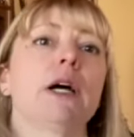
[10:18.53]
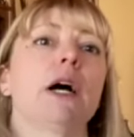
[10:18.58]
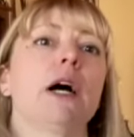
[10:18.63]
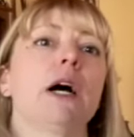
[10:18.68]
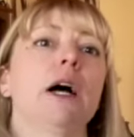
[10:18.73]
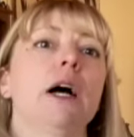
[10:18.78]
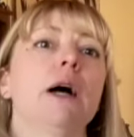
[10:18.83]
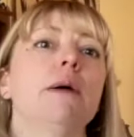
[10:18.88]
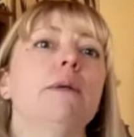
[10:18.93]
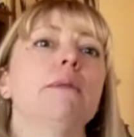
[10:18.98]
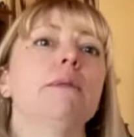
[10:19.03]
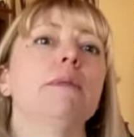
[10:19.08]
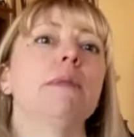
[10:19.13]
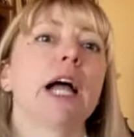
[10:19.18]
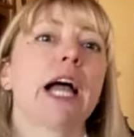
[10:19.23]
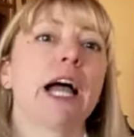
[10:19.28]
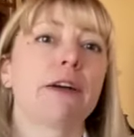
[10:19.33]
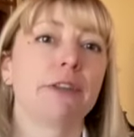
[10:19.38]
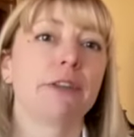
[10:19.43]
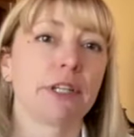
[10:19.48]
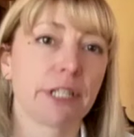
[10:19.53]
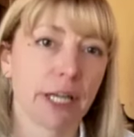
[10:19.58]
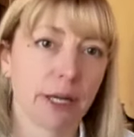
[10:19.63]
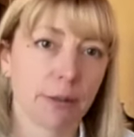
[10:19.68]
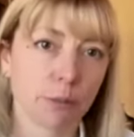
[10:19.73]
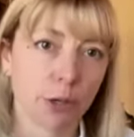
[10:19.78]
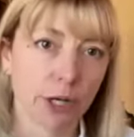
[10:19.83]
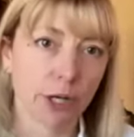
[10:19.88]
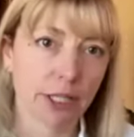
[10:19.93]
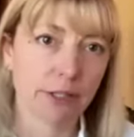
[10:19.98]
having
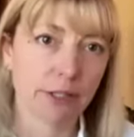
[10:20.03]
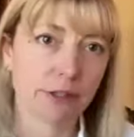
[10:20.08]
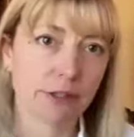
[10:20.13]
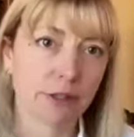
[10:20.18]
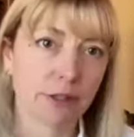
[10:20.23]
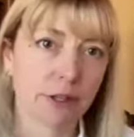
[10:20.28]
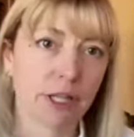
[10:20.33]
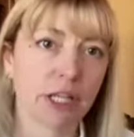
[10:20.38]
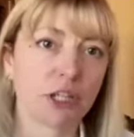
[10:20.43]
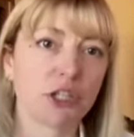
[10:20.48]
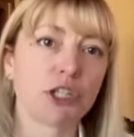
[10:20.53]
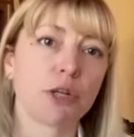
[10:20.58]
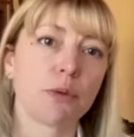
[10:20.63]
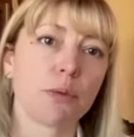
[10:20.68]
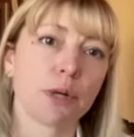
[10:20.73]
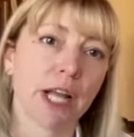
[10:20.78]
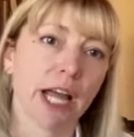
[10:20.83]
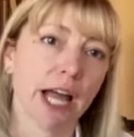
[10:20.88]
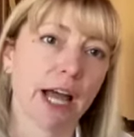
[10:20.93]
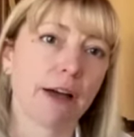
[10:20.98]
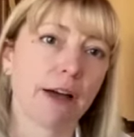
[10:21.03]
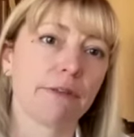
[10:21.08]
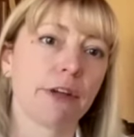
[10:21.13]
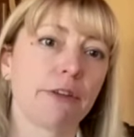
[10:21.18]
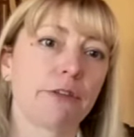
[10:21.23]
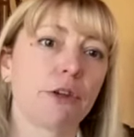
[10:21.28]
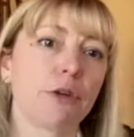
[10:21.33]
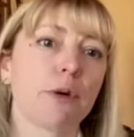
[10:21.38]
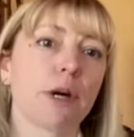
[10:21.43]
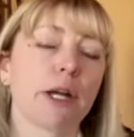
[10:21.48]
dam raised than she would have
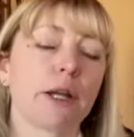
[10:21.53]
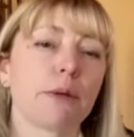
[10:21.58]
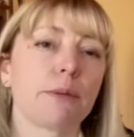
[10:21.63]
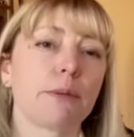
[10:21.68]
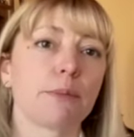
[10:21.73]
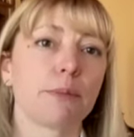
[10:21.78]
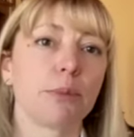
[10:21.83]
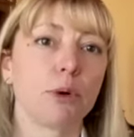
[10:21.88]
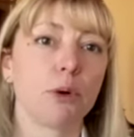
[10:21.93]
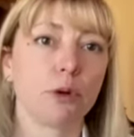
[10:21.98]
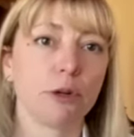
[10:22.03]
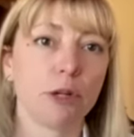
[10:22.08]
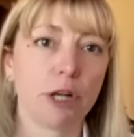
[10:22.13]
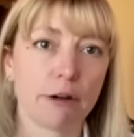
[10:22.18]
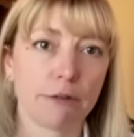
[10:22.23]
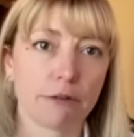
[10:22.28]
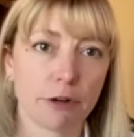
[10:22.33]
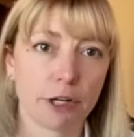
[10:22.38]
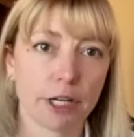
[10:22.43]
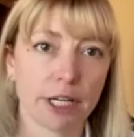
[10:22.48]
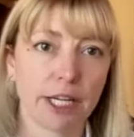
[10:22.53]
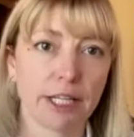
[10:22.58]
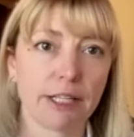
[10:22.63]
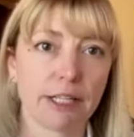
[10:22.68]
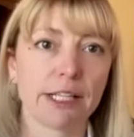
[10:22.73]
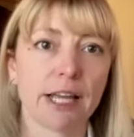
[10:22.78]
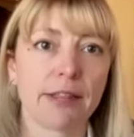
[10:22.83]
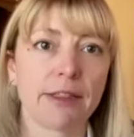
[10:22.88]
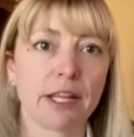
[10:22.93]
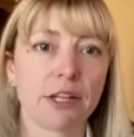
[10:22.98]
if you had pulled off her
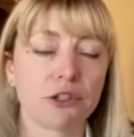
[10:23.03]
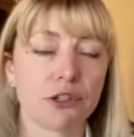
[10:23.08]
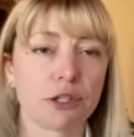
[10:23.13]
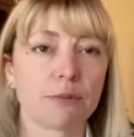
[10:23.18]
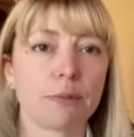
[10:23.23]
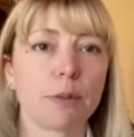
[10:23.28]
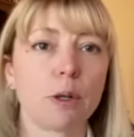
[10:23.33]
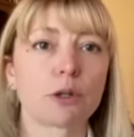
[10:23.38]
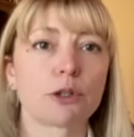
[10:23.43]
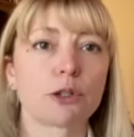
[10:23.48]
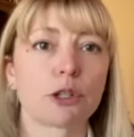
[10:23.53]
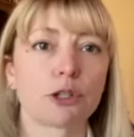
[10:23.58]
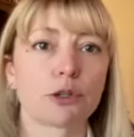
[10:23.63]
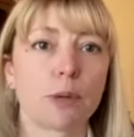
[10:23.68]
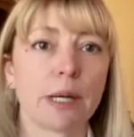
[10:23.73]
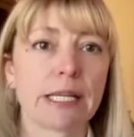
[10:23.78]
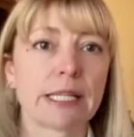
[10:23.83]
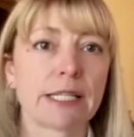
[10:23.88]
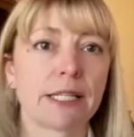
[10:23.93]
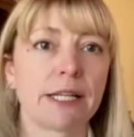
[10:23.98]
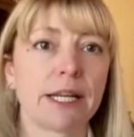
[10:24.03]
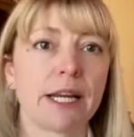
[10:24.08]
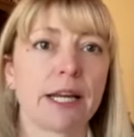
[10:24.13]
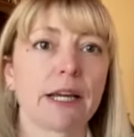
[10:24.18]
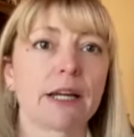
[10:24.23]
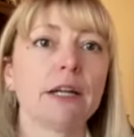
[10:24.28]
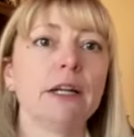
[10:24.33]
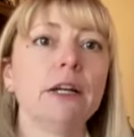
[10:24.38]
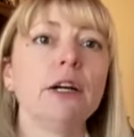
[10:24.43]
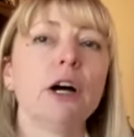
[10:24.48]
kids and then just milked her twice a
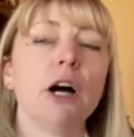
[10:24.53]
day.